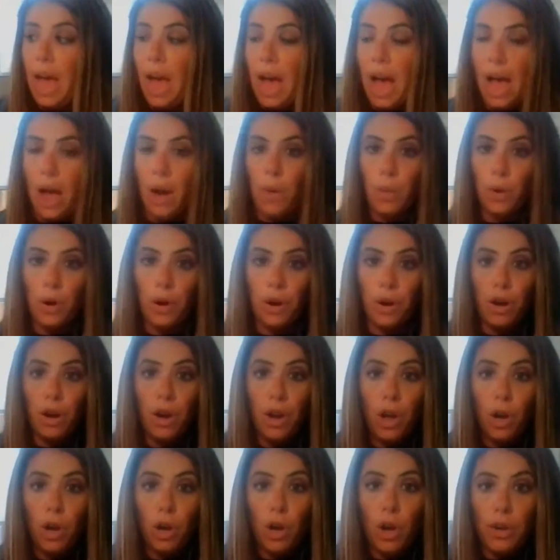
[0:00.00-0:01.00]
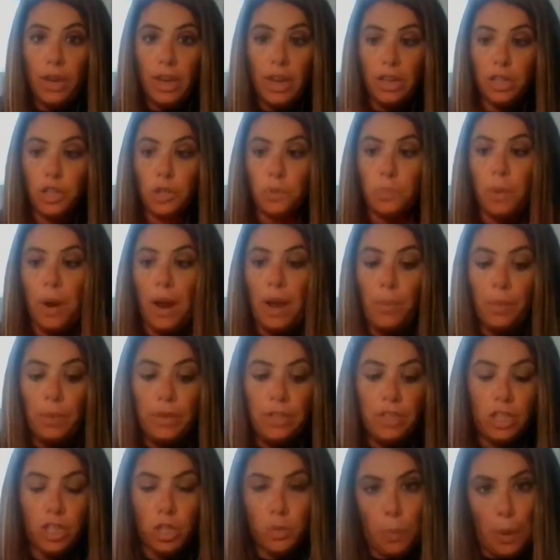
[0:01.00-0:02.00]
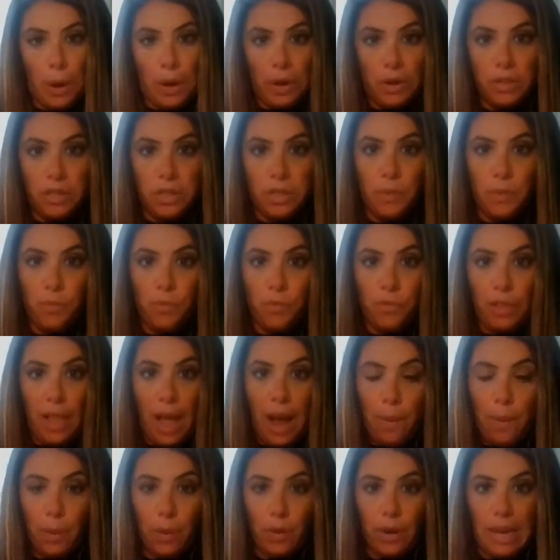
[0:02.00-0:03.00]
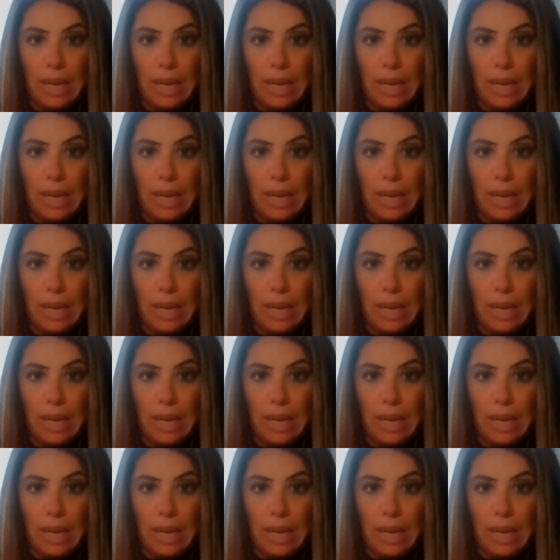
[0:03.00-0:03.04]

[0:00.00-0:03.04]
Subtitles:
our cooking spray, we just sprinkled some flour